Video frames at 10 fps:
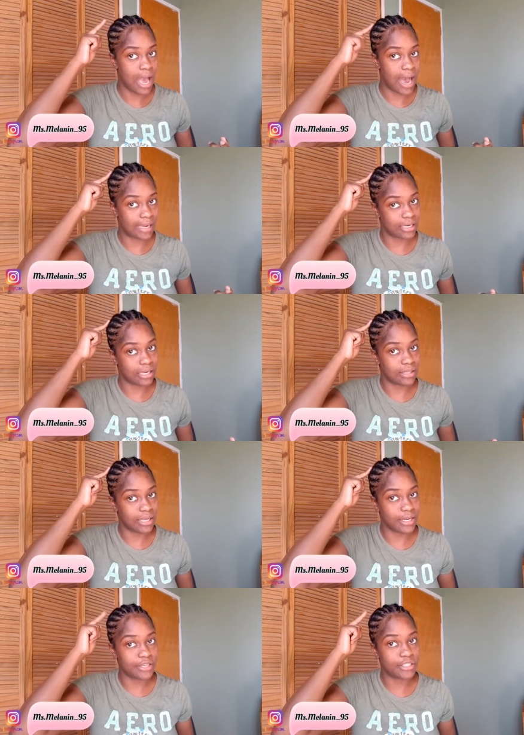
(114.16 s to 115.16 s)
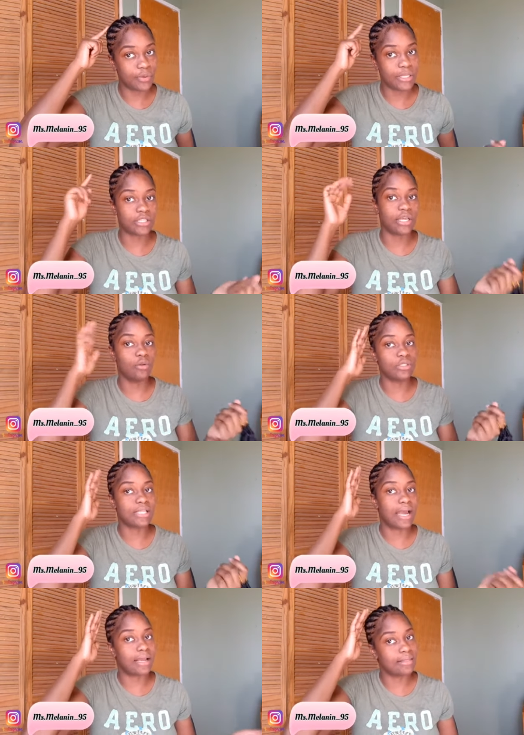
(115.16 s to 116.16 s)
add another hair to it, so it looks
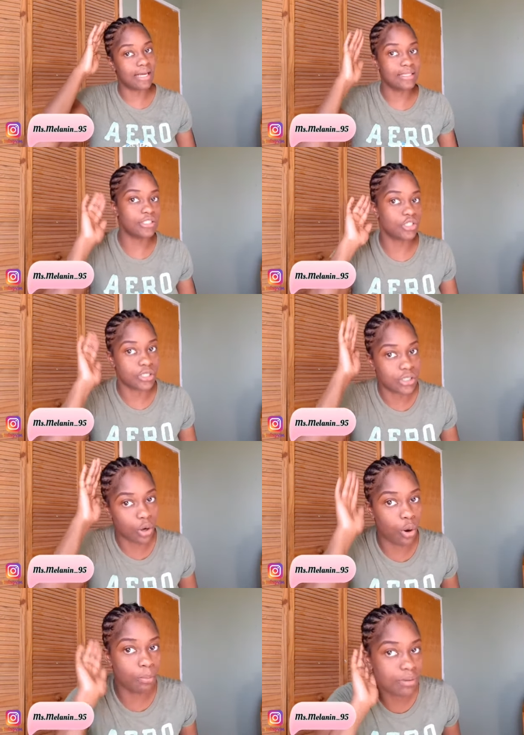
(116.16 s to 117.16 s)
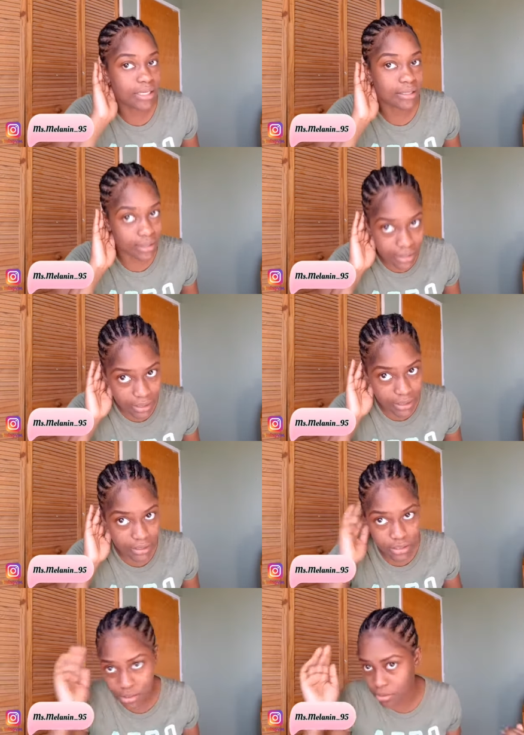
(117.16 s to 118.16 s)
like that is just the complete thing.
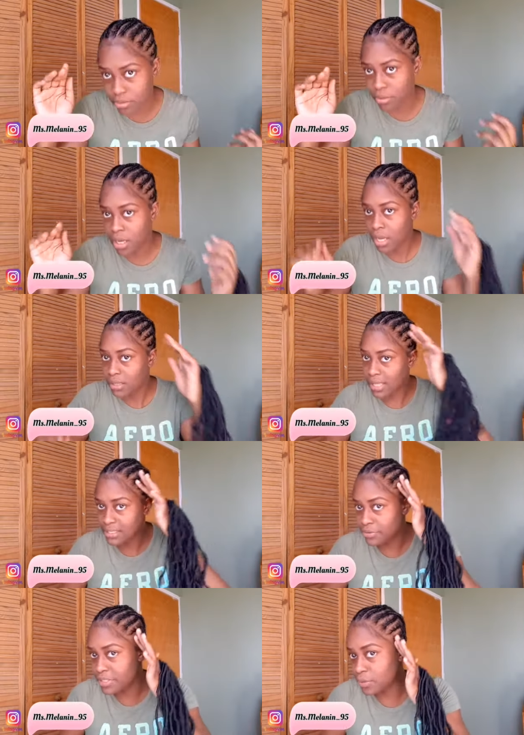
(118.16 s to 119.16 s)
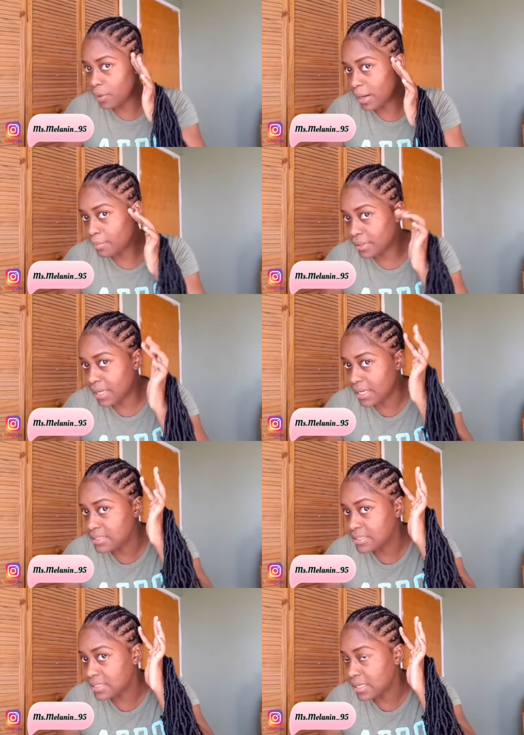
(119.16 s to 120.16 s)
So that's the reason why I put the
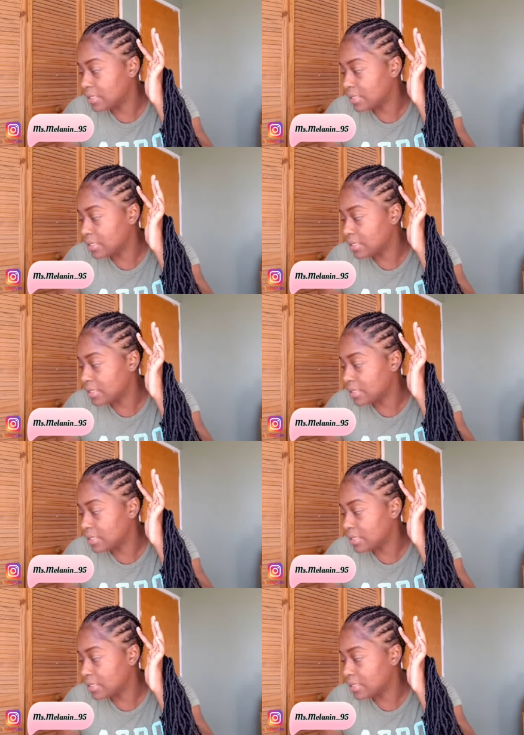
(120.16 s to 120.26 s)
X's in